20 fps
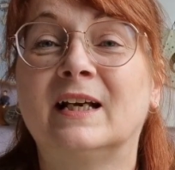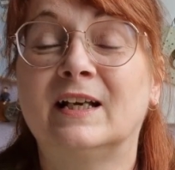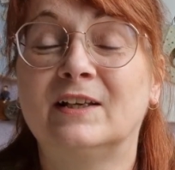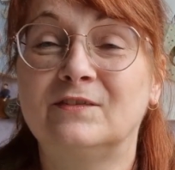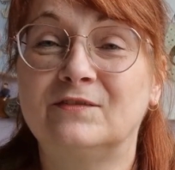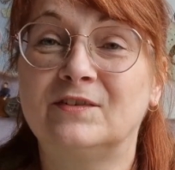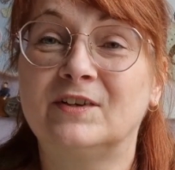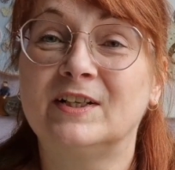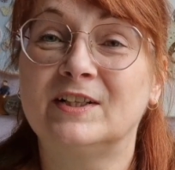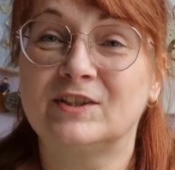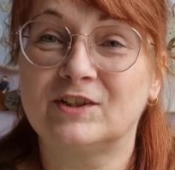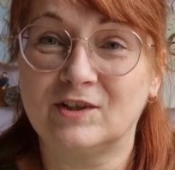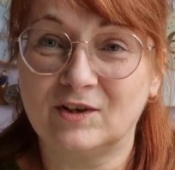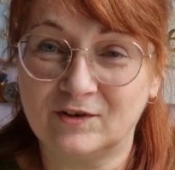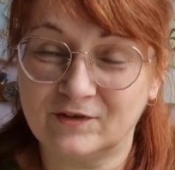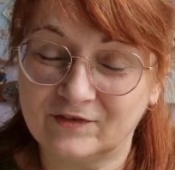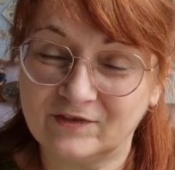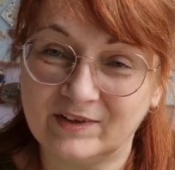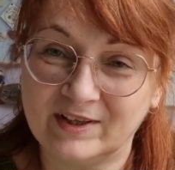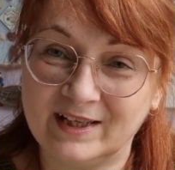and find
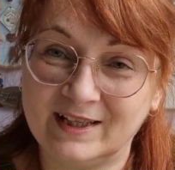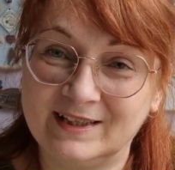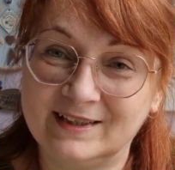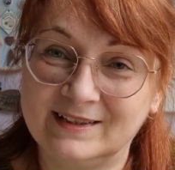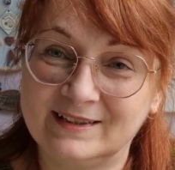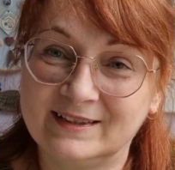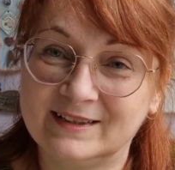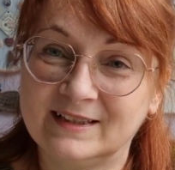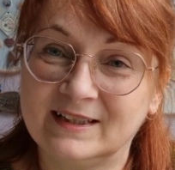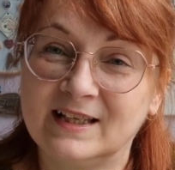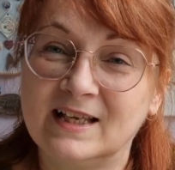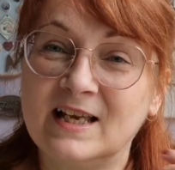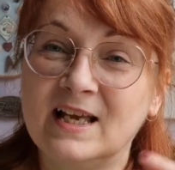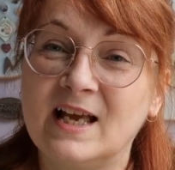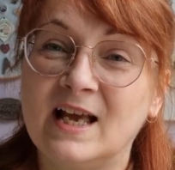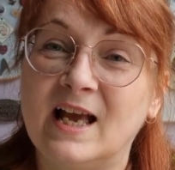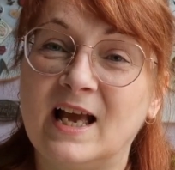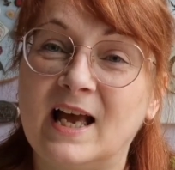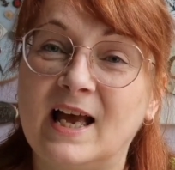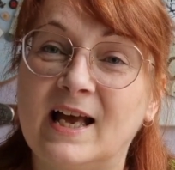coffee
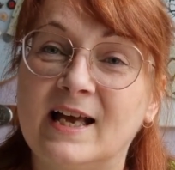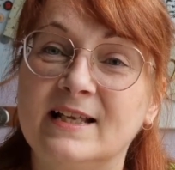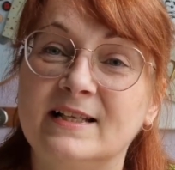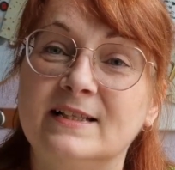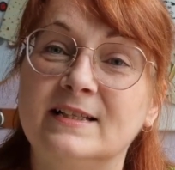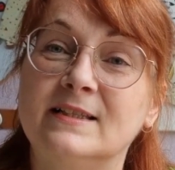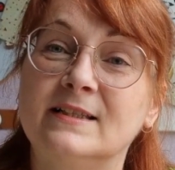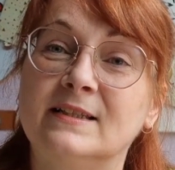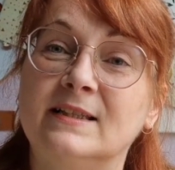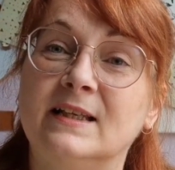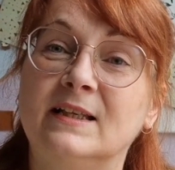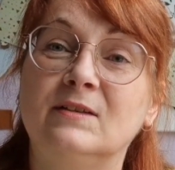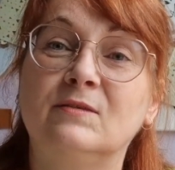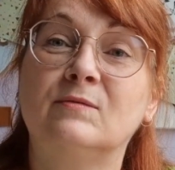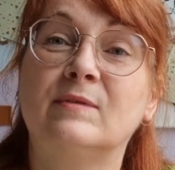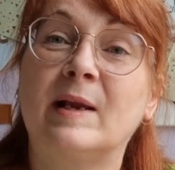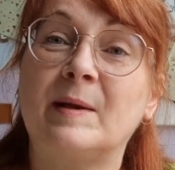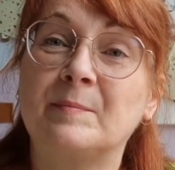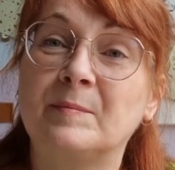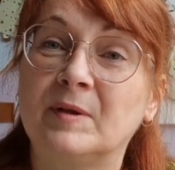and
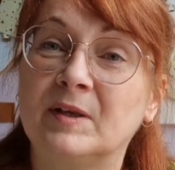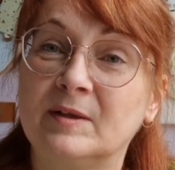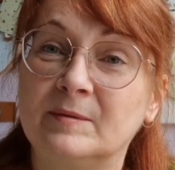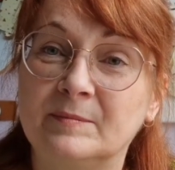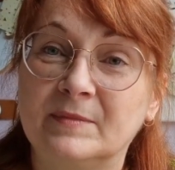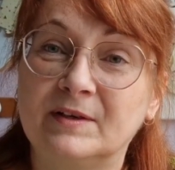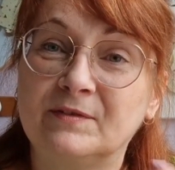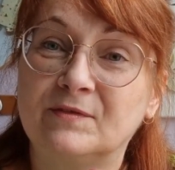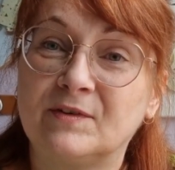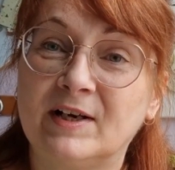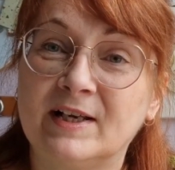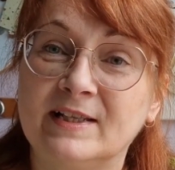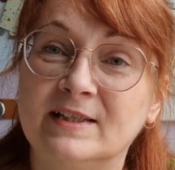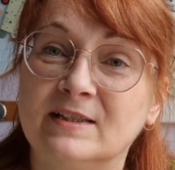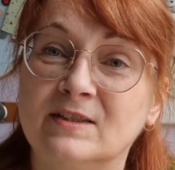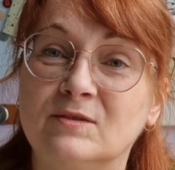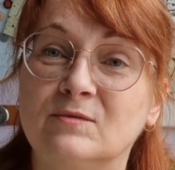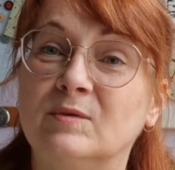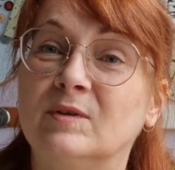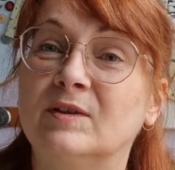then ramble at my
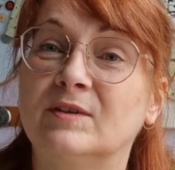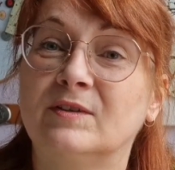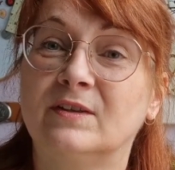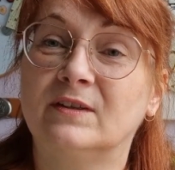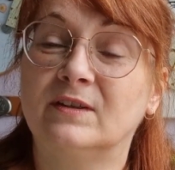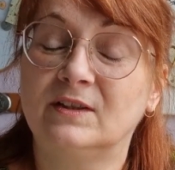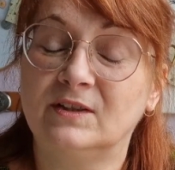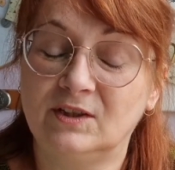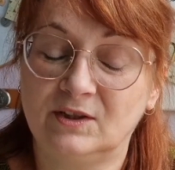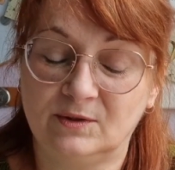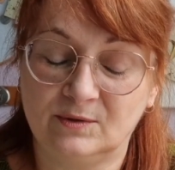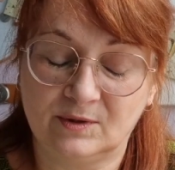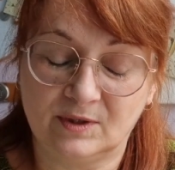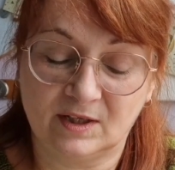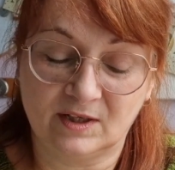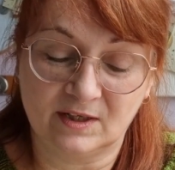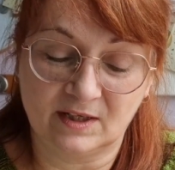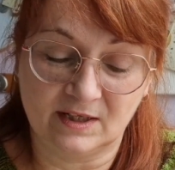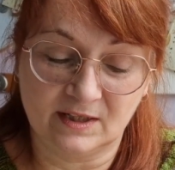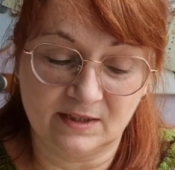friends rather than you
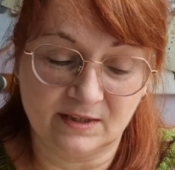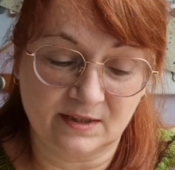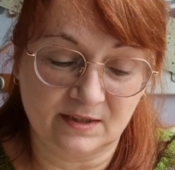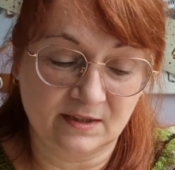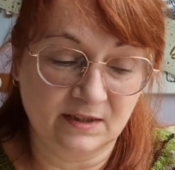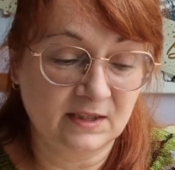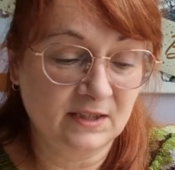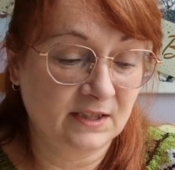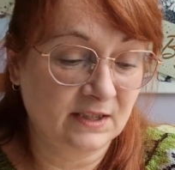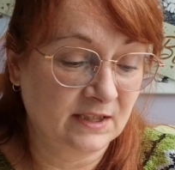guys,